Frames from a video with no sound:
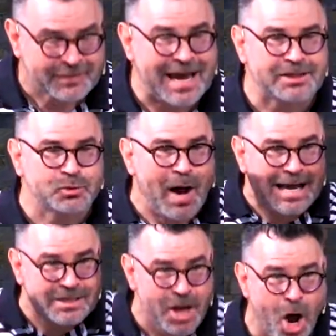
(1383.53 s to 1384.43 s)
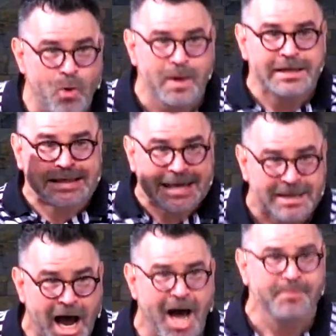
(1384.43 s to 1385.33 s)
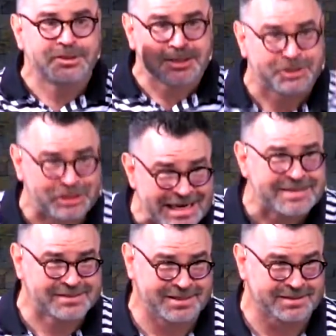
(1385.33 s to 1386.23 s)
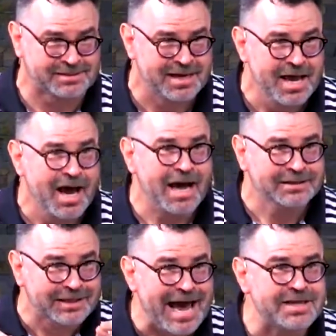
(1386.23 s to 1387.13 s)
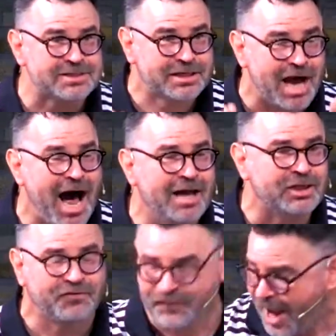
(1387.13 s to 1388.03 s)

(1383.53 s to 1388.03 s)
That's why no one can come to Jesus unless God the